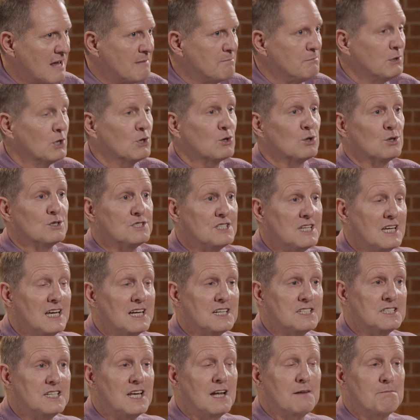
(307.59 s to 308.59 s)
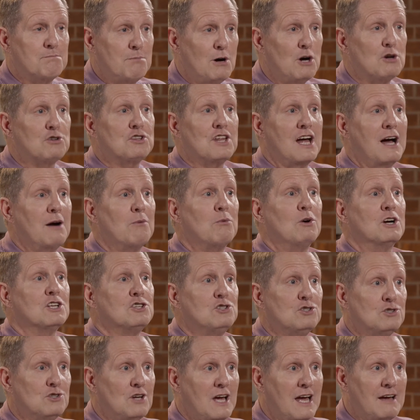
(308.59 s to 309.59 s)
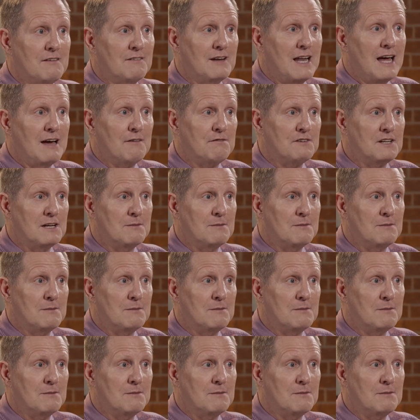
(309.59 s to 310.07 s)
because he has said both, I want you to have life